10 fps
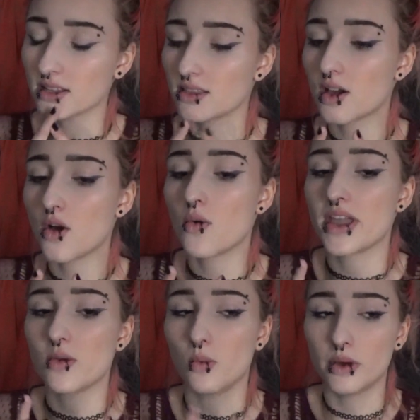though,
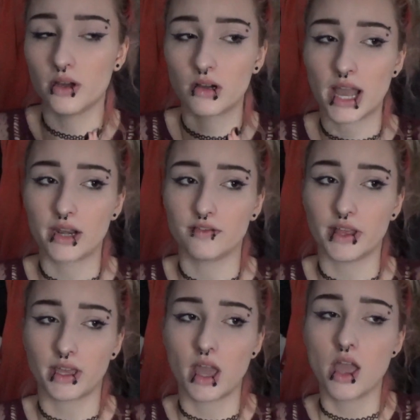it will kind of
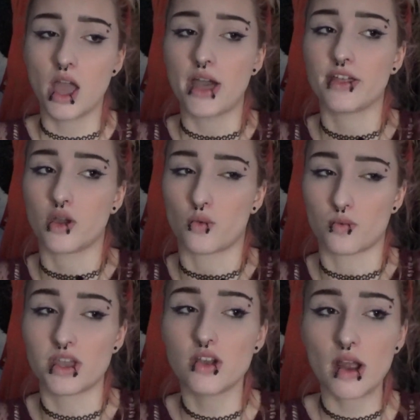like, I think,
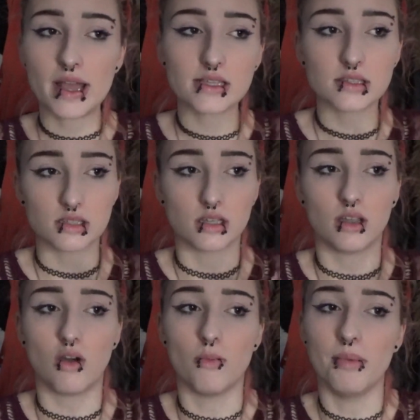regress and
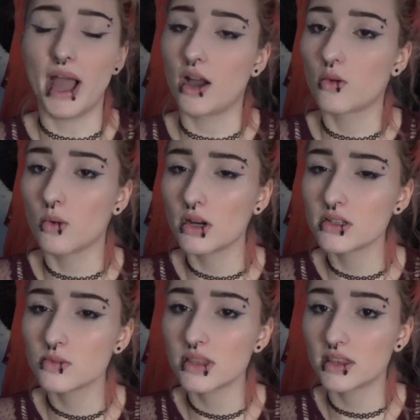go
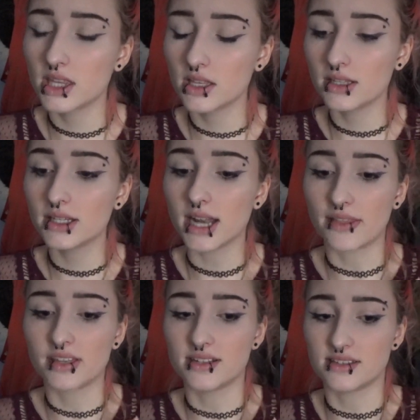backwards with healing. Not
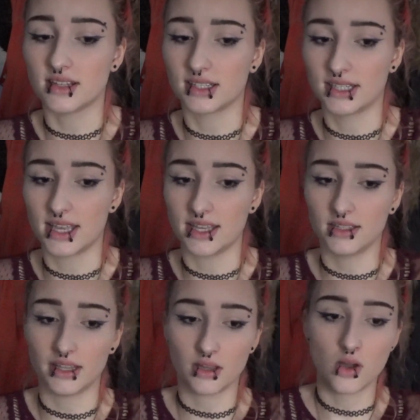that it's not going to get
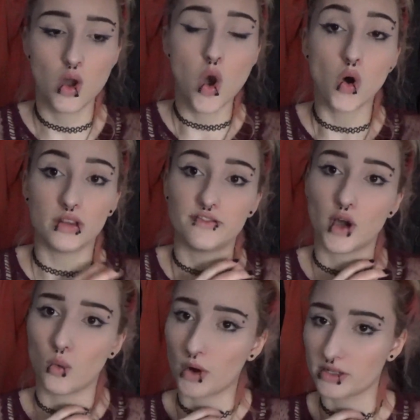like holy
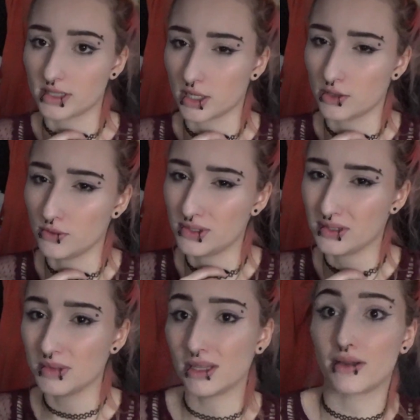fuck worse like it used to
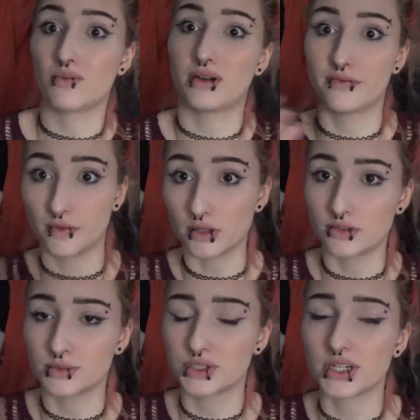be, like when it first
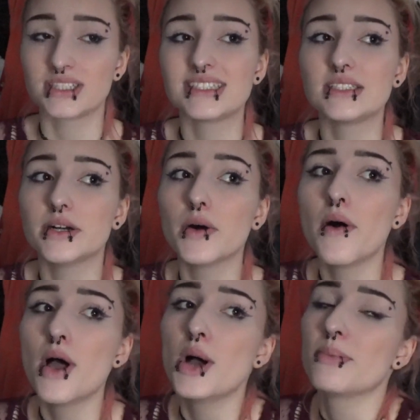was starting to heal.
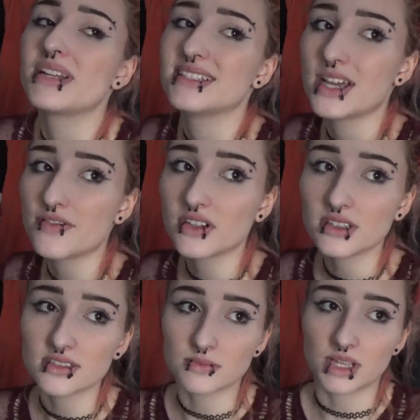But it definitely
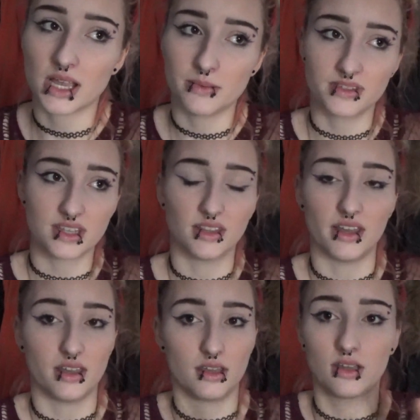sometimes can
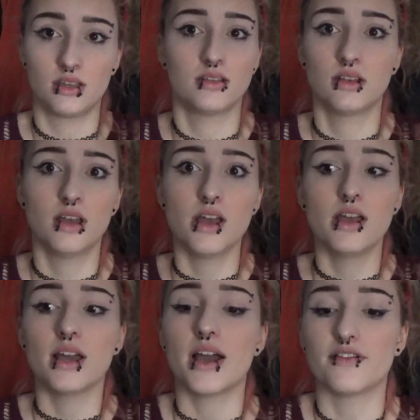like
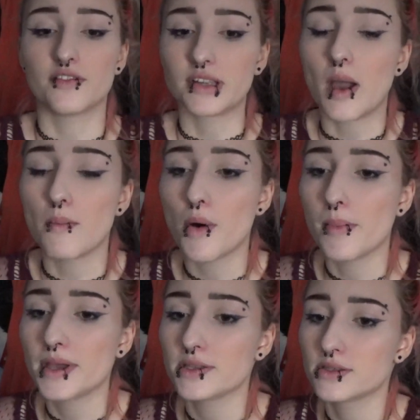have freak out
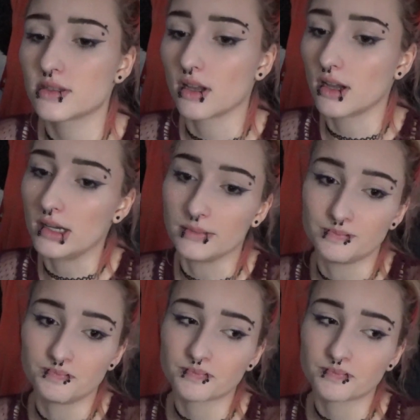moments, and